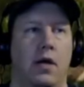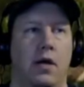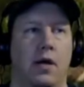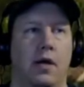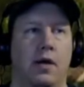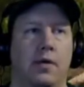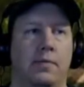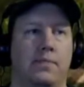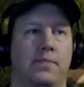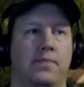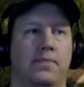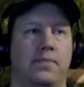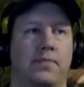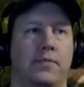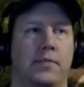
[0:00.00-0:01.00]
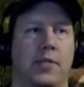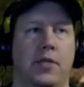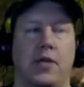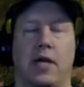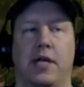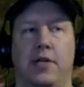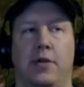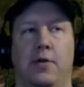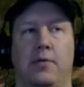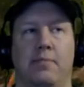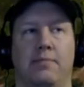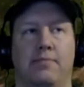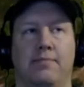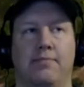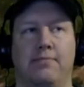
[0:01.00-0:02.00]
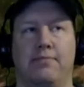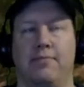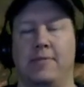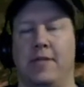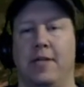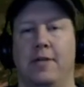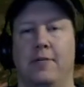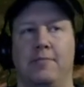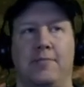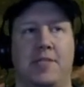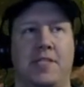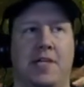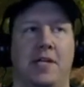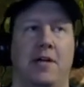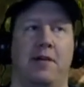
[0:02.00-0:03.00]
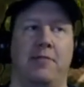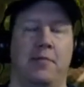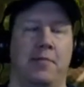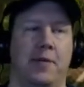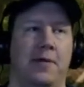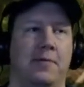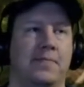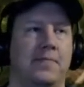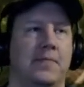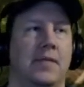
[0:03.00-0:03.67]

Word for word: Um, you gotta do, you know, 10 of them though.